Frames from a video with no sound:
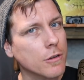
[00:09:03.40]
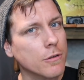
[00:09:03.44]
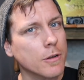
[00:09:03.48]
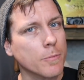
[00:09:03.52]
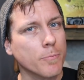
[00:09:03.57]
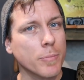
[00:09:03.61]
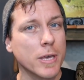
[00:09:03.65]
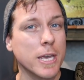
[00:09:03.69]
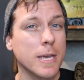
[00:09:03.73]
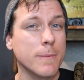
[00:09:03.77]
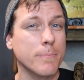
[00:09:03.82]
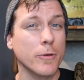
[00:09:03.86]
you
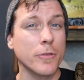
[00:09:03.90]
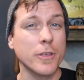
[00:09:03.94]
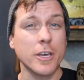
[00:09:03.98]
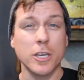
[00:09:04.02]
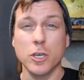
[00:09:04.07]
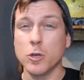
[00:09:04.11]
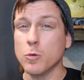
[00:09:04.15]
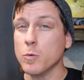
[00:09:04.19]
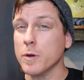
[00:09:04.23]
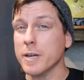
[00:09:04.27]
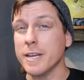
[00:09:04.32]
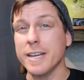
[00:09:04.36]
to people
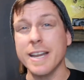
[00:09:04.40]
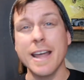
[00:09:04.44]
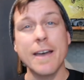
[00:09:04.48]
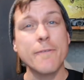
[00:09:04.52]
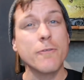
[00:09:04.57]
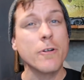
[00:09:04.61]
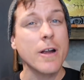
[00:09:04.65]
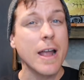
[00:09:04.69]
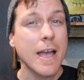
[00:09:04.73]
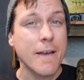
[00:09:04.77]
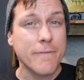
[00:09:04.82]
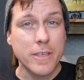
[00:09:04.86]
that you would
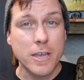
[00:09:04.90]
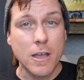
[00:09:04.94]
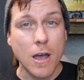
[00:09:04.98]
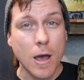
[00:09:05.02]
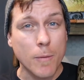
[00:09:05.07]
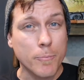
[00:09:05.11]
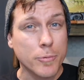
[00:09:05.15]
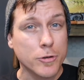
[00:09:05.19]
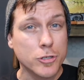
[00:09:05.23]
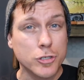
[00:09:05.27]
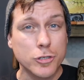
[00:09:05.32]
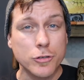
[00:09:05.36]
never have the
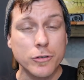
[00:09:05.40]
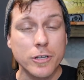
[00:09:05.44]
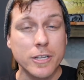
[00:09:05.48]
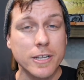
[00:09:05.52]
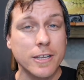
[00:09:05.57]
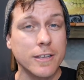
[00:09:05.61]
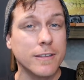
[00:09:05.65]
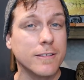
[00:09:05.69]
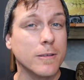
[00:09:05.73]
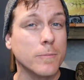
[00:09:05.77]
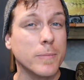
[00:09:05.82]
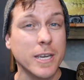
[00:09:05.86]

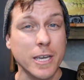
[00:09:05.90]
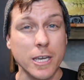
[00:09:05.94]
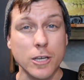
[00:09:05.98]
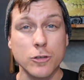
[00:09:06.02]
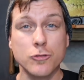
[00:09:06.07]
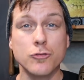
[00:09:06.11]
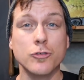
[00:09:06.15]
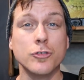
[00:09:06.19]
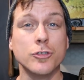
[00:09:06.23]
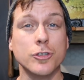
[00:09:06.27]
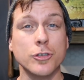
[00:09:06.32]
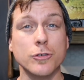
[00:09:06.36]
opportunity to be
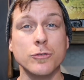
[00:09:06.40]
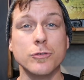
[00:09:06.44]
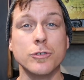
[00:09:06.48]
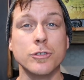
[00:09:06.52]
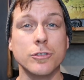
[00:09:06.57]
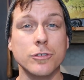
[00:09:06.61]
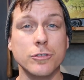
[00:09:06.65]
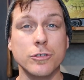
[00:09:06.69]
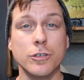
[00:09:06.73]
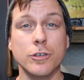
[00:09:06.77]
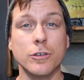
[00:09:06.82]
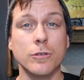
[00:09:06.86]

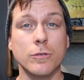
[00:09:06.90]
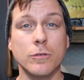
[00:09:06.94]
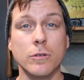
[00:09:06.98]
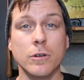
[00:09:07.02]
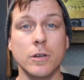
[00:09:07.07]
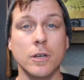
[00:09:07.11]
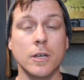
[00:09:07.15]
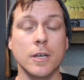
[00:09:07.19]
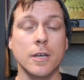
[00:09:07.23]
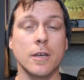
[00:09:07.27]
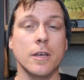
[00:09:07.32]
introduced to.